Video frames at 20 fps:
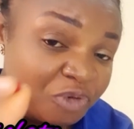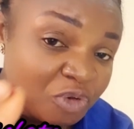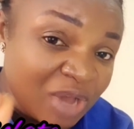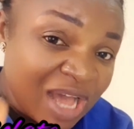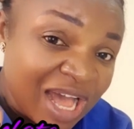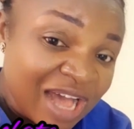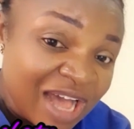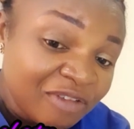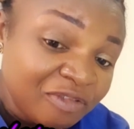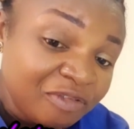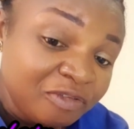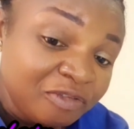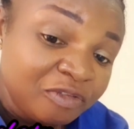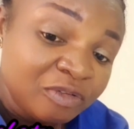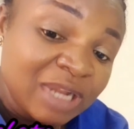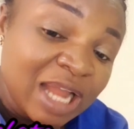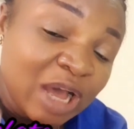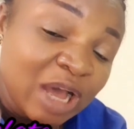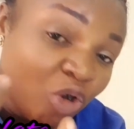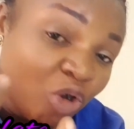you
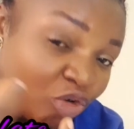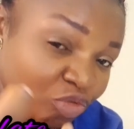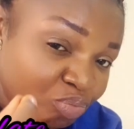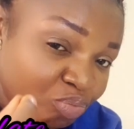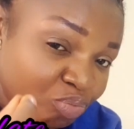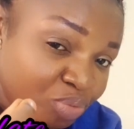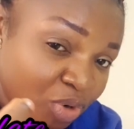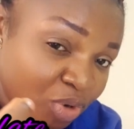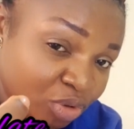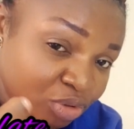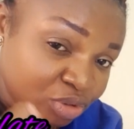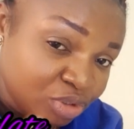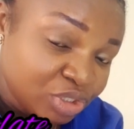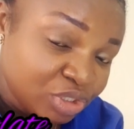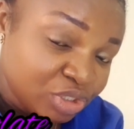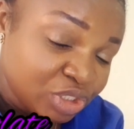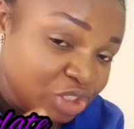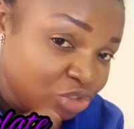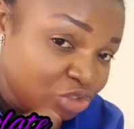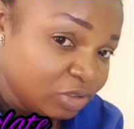have lack of
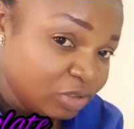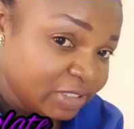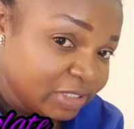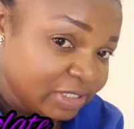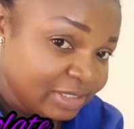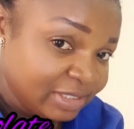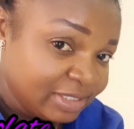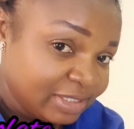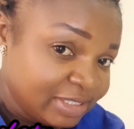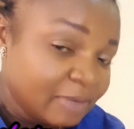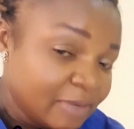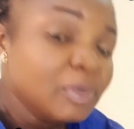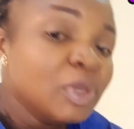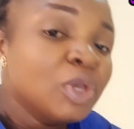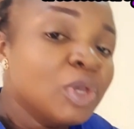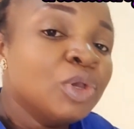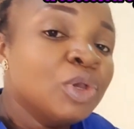blood in your system,